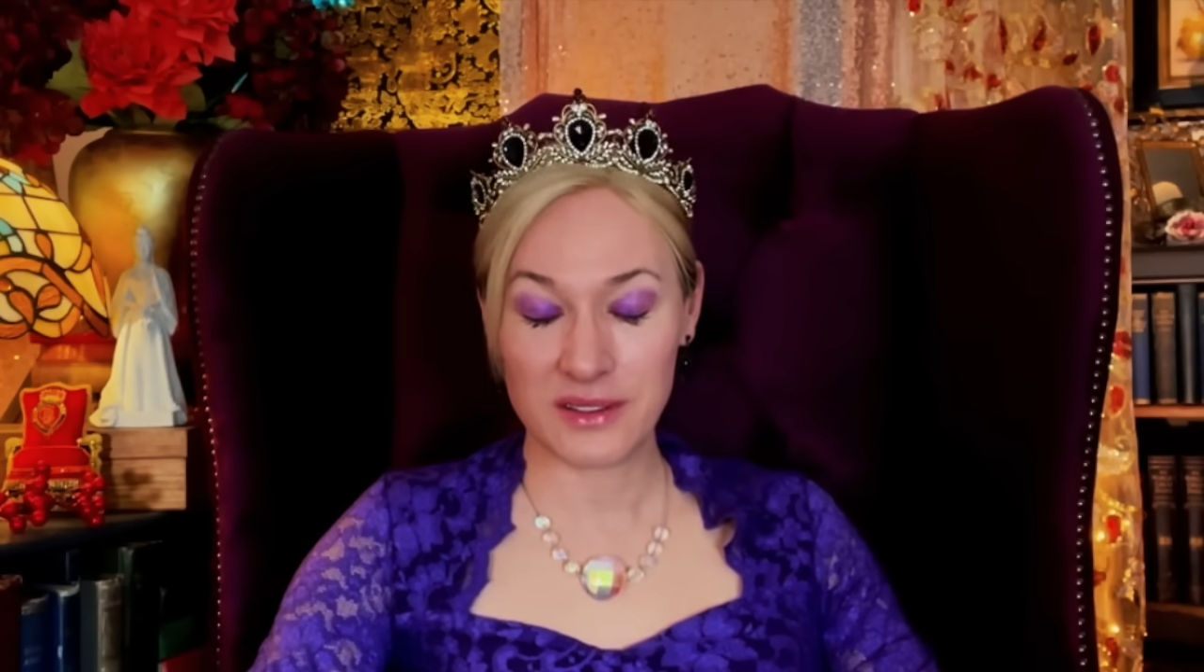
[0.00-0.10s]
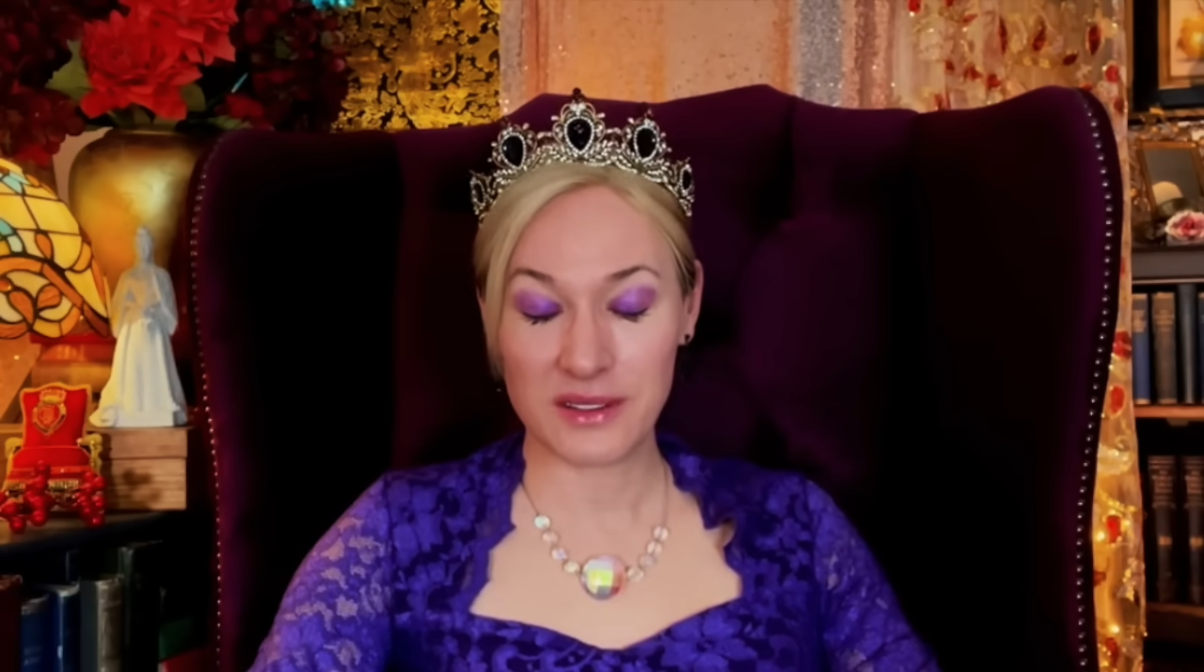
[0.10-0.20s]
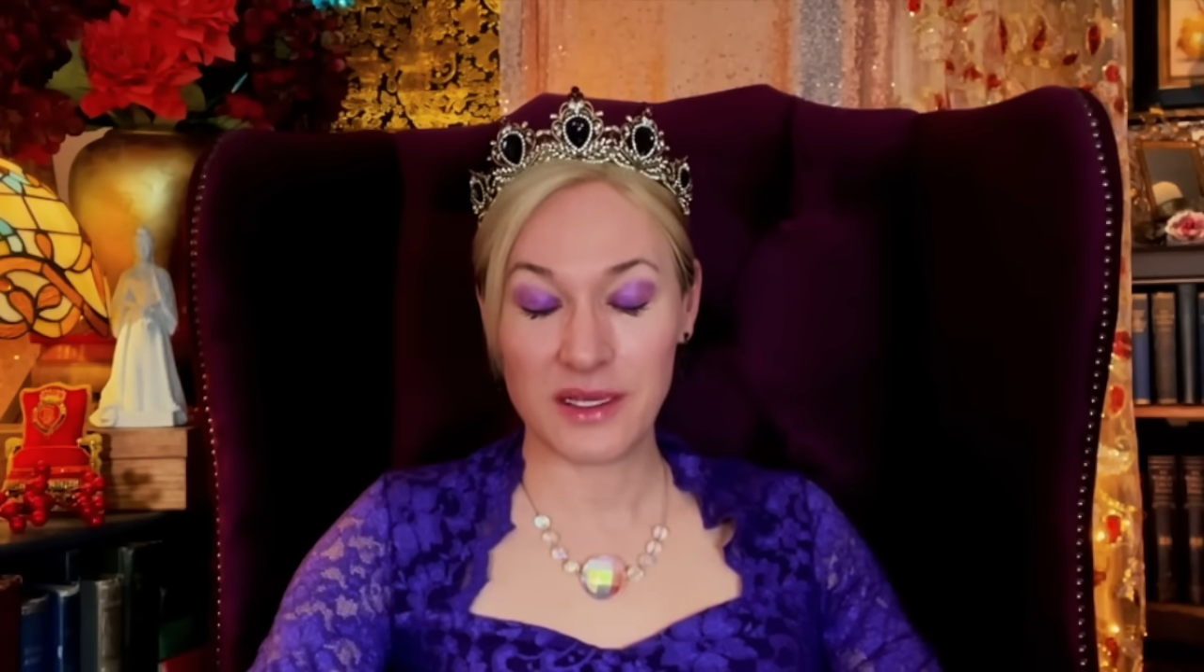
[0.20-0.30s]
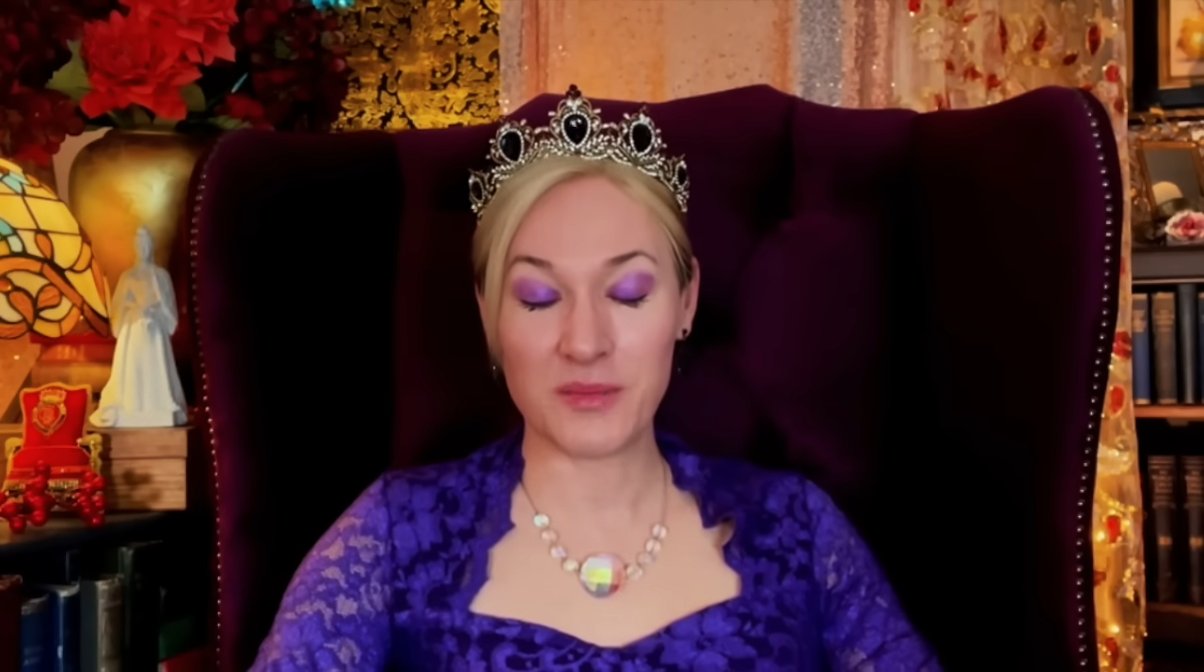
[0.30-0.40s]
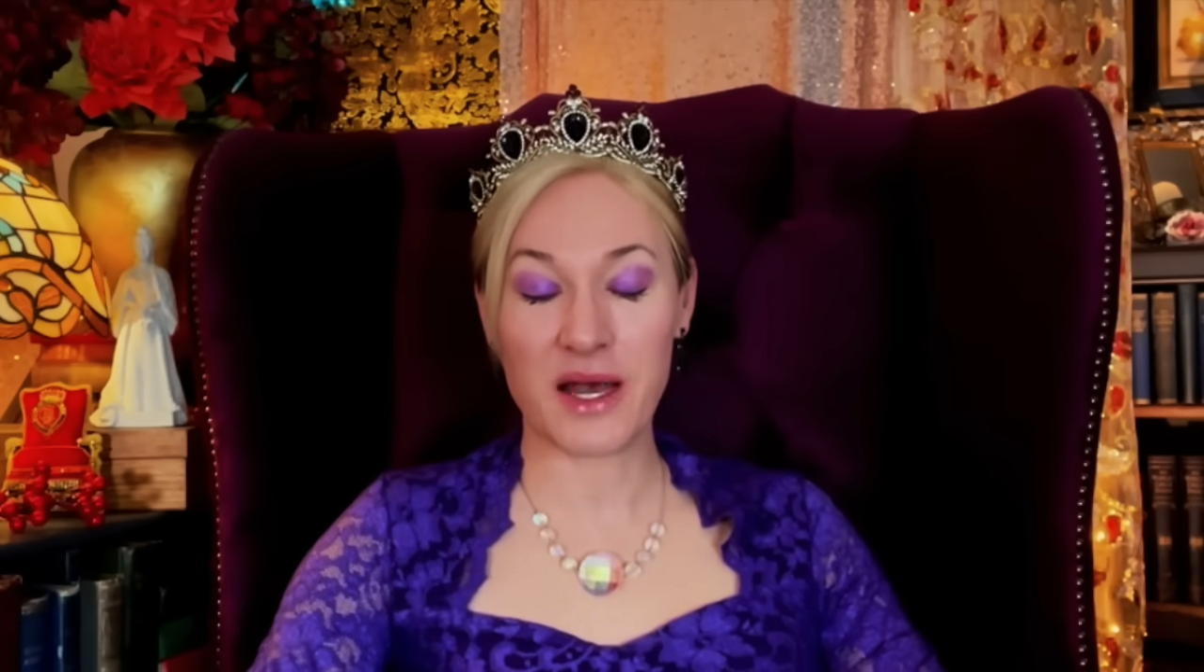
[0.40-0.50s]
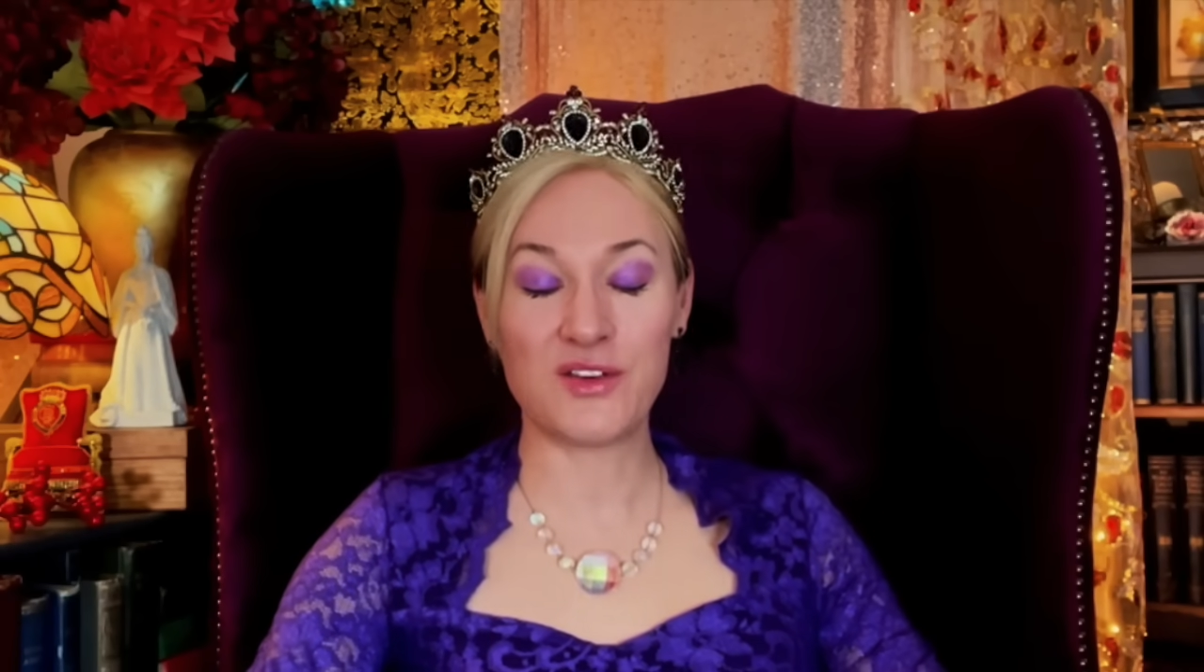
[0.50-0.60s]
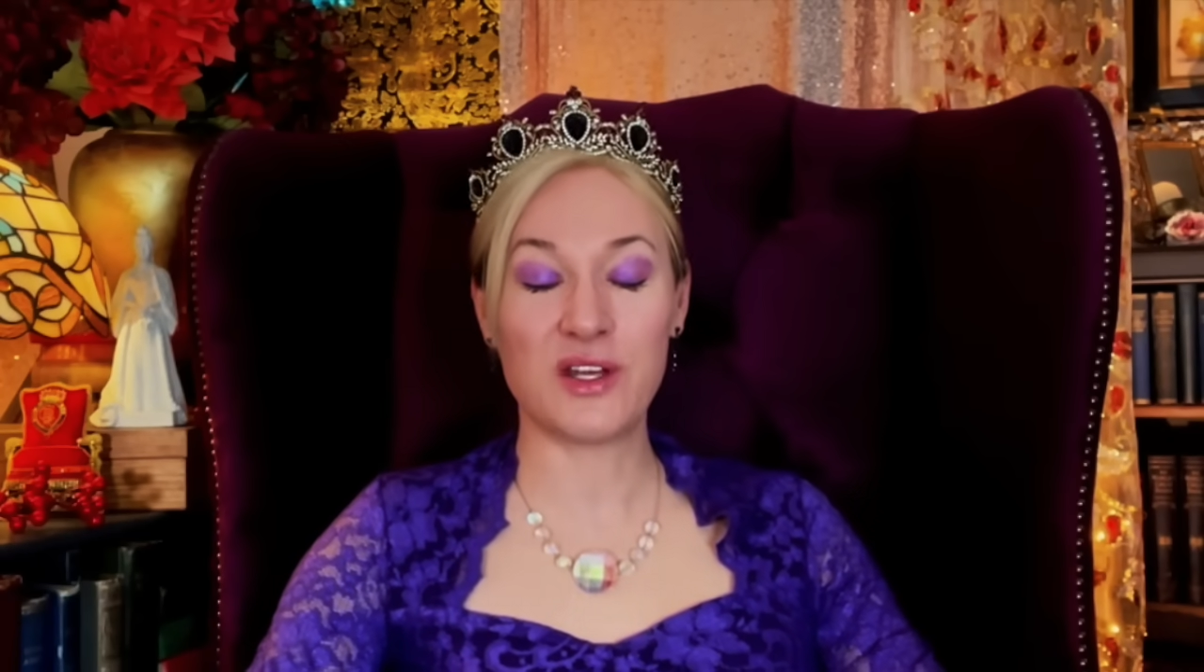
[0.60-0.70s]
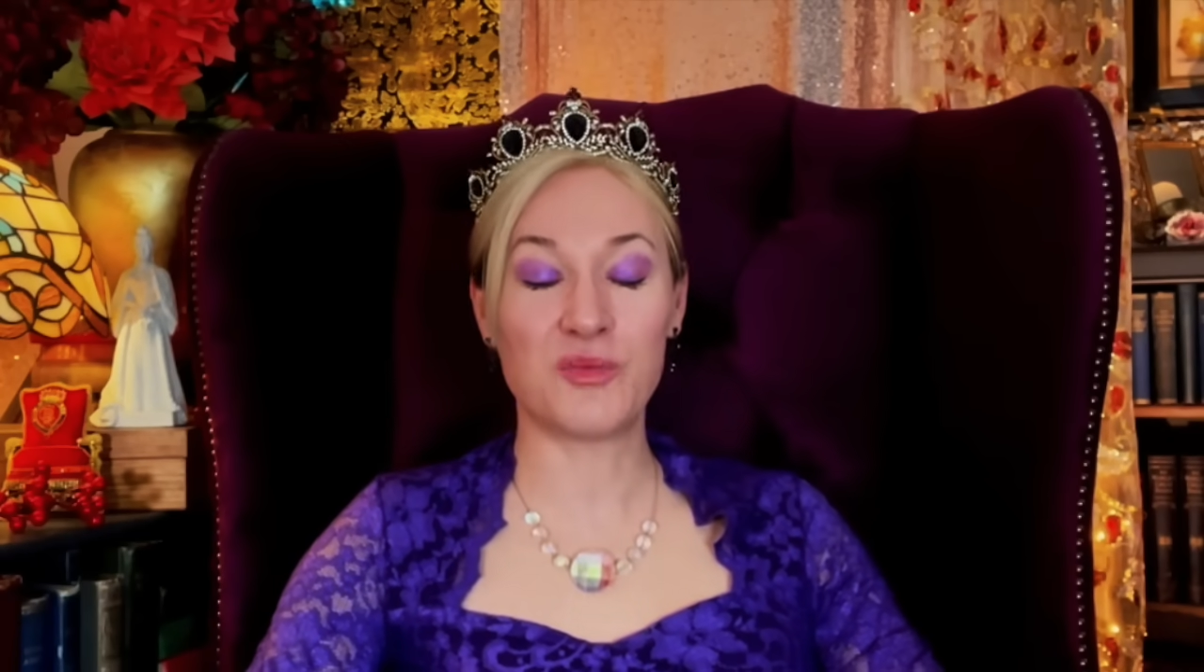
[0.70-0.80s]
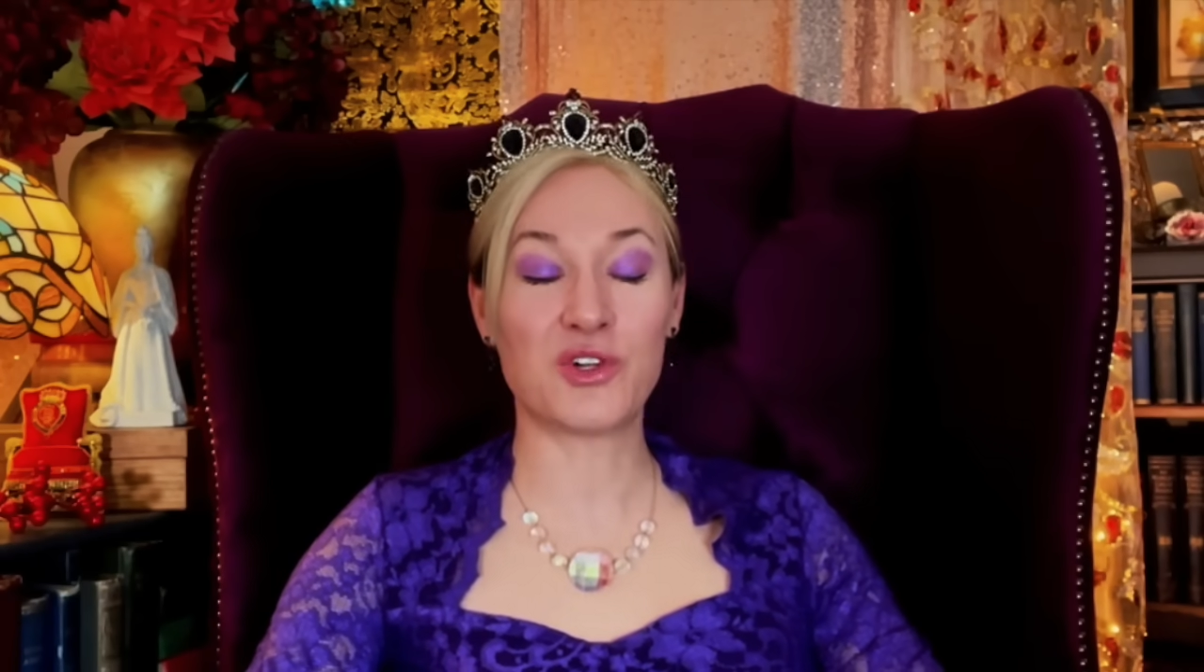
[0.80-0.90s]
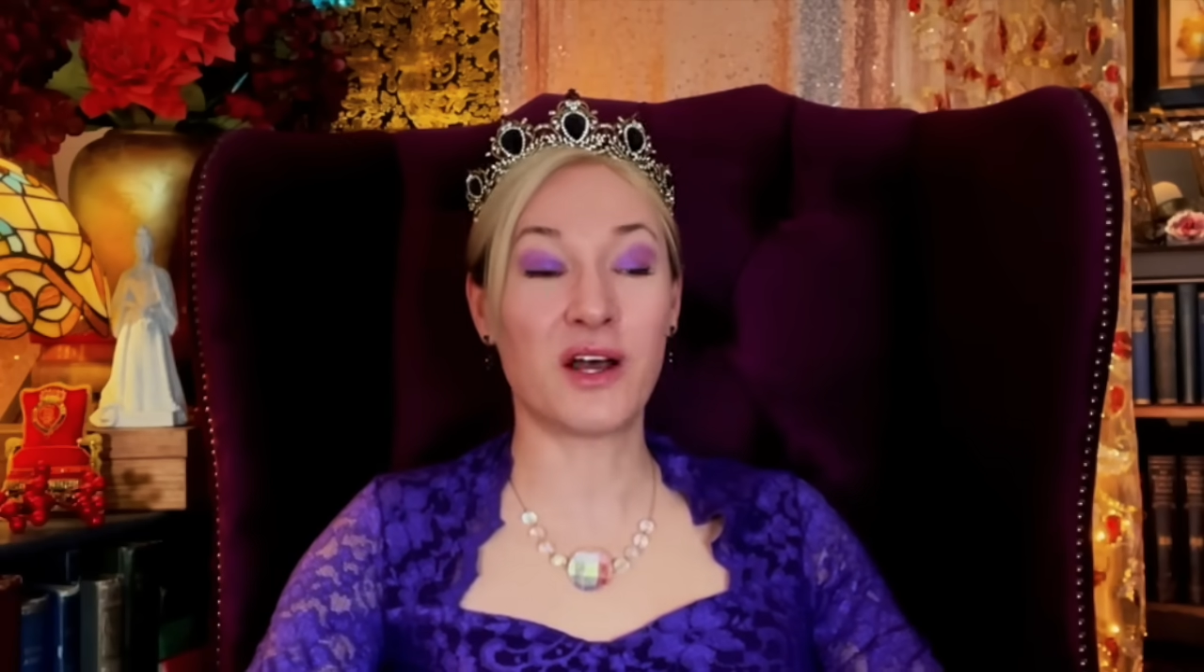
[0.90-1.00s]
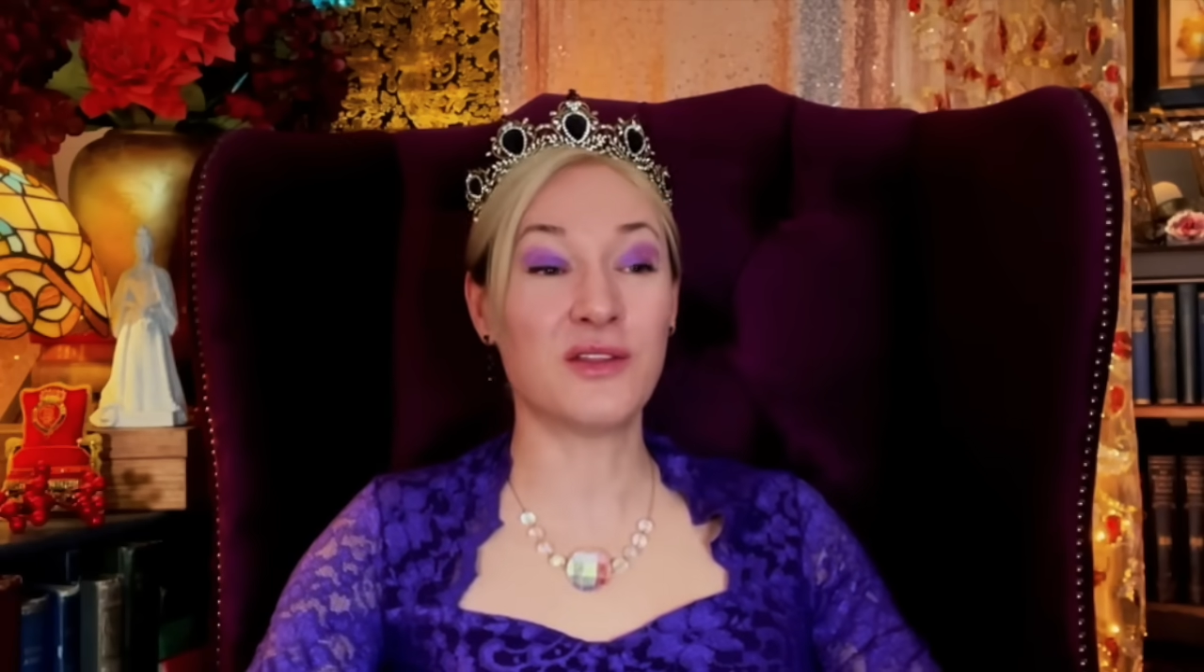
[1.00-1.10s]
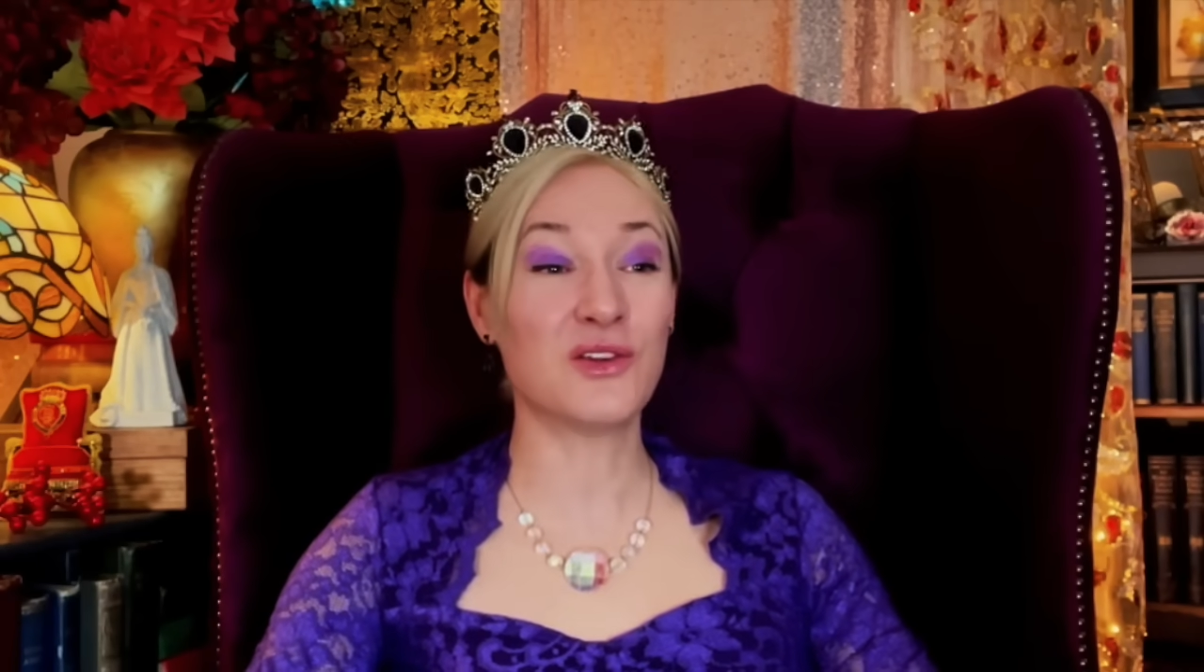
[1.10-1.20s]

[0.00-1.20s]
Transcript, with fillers: in my tip chart in the